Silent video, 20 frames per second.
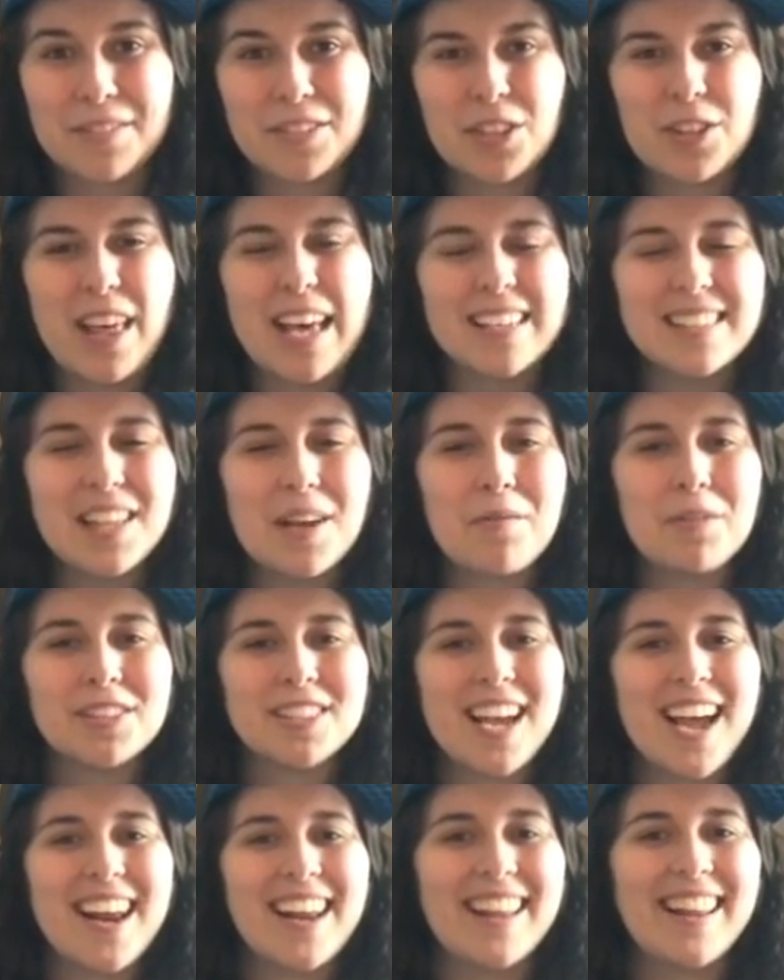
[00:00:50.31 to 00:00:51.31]
So last time was
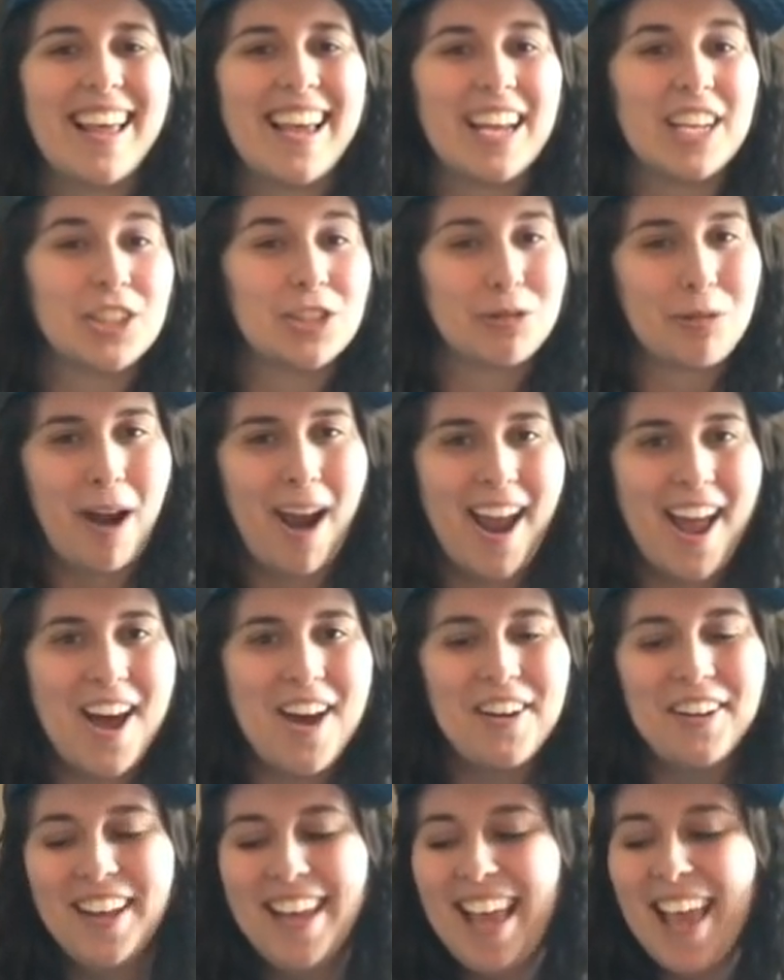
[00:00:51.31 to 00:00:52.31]
kind of like a
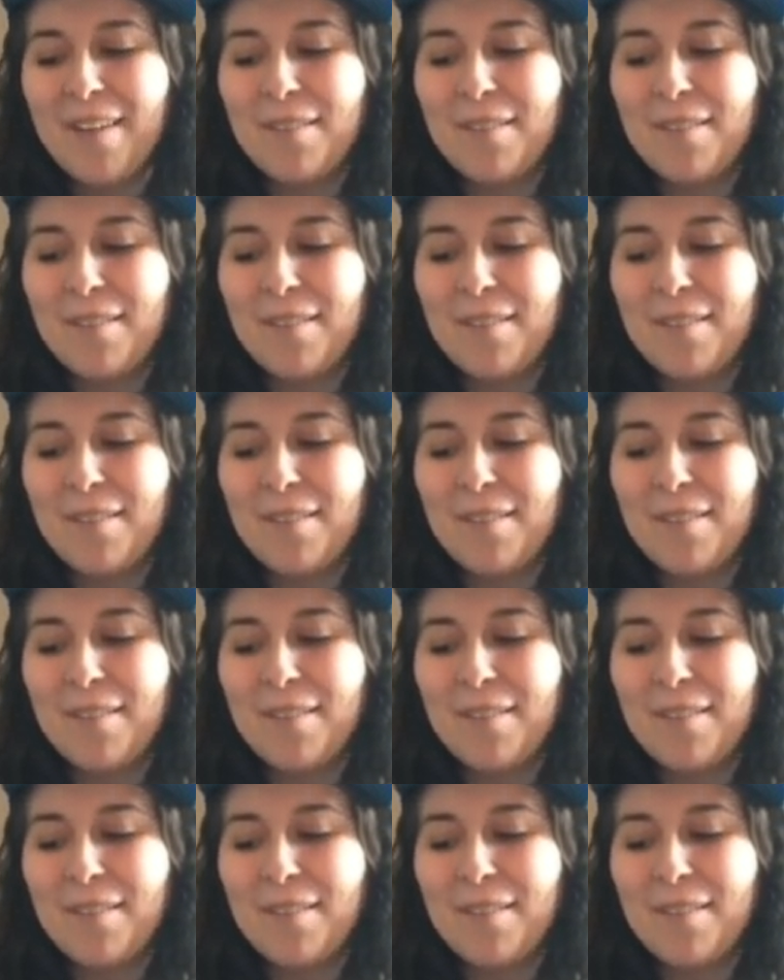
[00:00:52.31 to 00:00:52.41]
tryout,